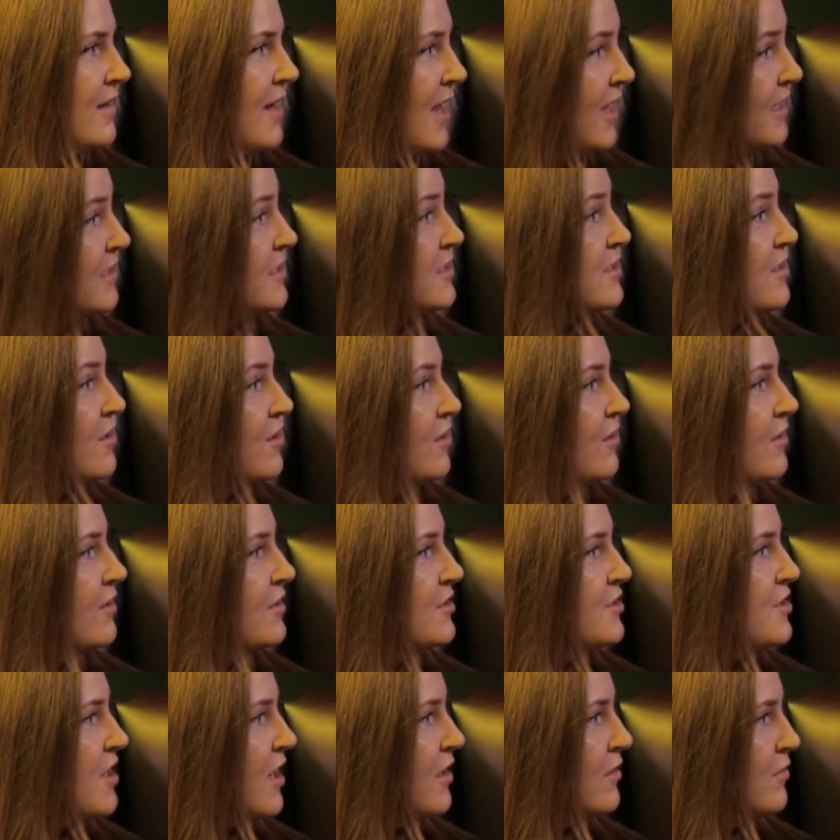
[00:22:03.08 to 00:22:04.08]
nastier
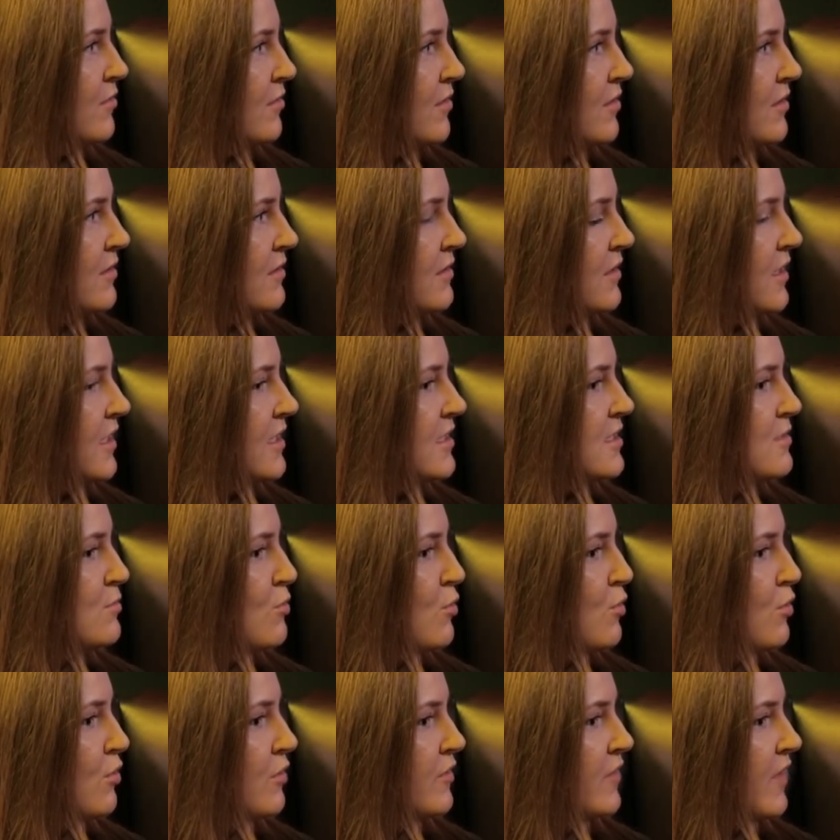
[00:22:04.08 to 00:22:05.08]
in general. It's
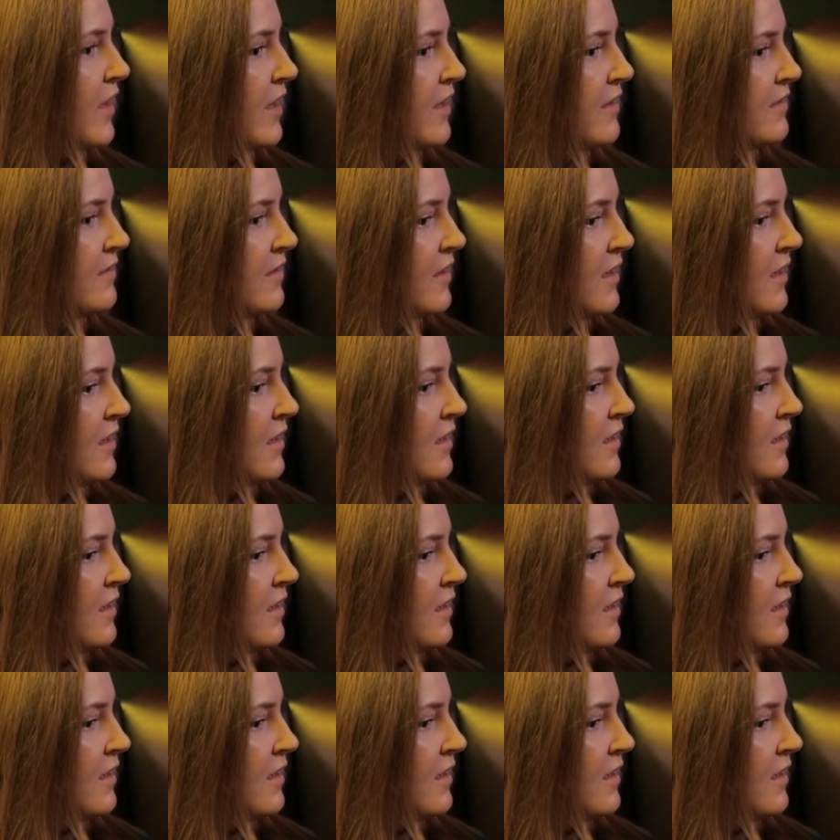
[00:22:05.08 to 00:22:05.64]
more that